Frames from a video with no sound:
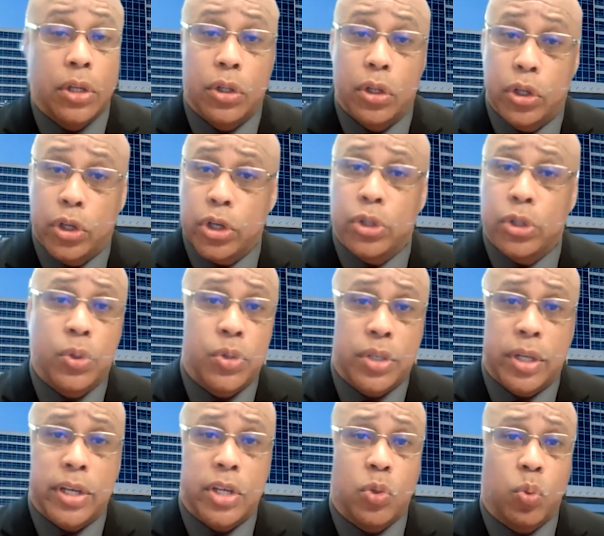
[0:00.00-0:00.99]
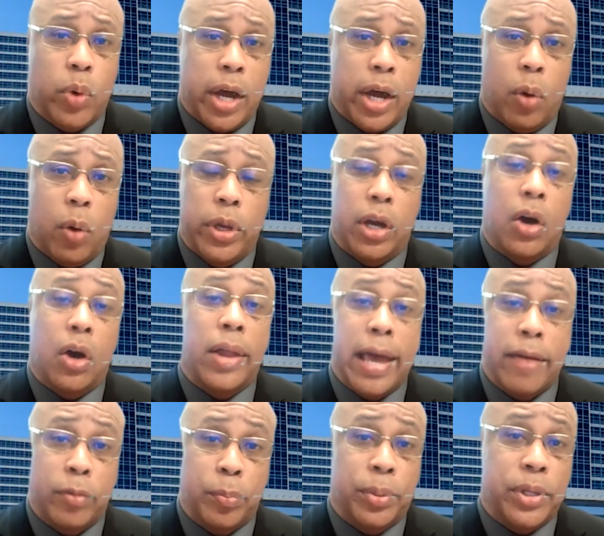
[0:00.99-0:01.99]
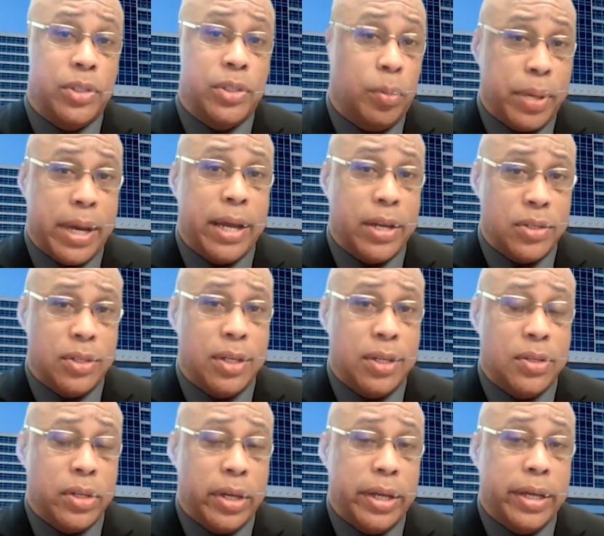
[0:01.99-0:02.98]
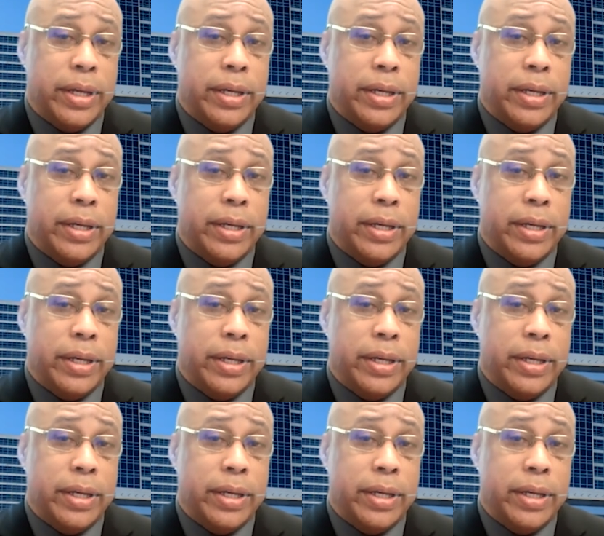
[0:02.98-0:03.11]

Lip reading: The good news is, while we all have implicit biases,